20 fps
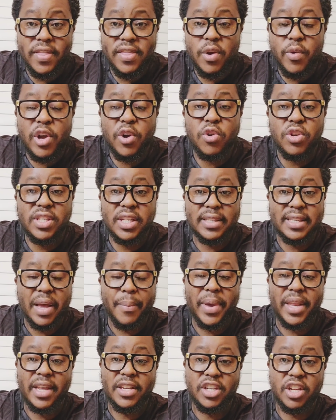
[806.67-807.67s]
they were
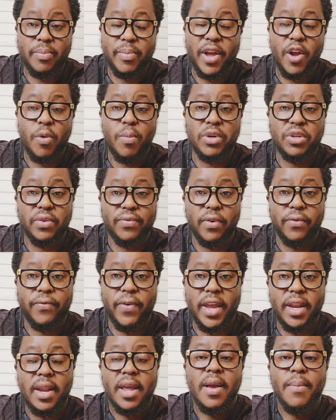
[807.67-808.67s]
cross-examining Jeremiah
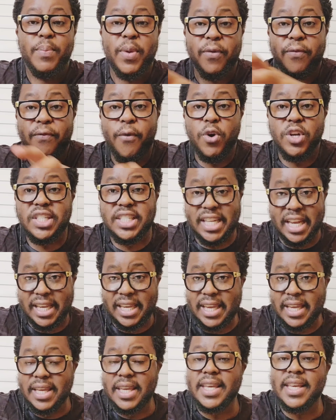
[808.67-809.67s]
Omoto before
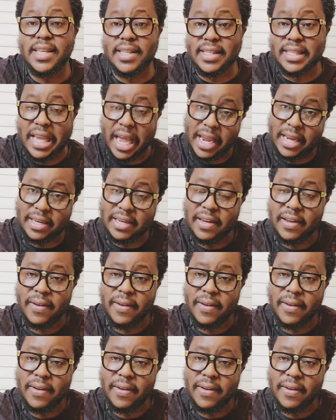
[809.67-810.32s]
taking his side.